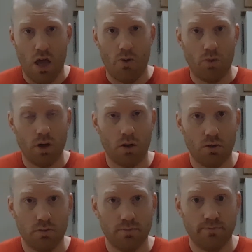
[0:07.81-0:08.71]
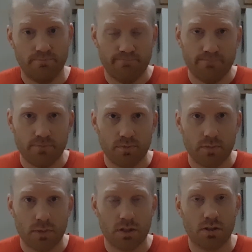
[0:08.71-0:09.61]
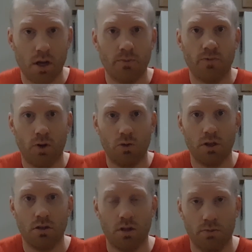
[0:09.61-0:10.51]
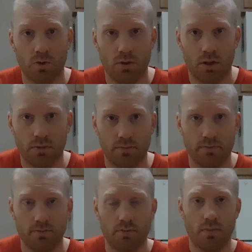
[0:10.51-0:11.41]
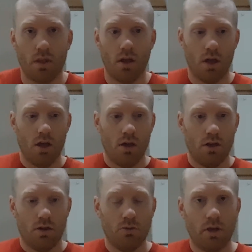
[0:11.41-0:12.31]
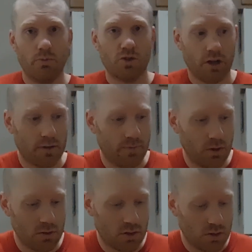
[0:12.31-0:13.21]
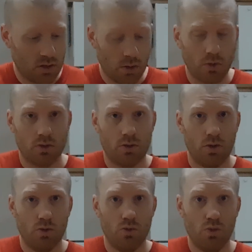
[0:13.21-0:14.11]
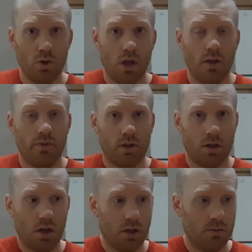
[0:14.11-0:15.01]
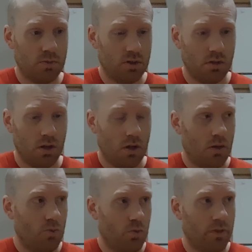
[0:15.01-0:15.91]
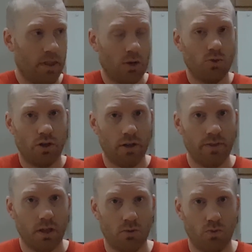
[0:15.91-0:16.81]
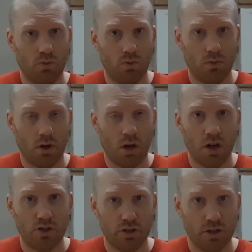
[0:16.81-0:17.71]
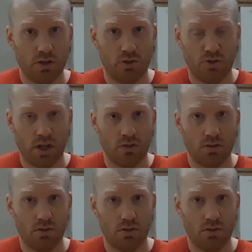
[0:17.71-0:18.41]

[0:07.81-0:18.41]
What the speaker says: Well, stop voting Democrat. You Democratic voters are similar to the Cubs when they were in the 100-year drought.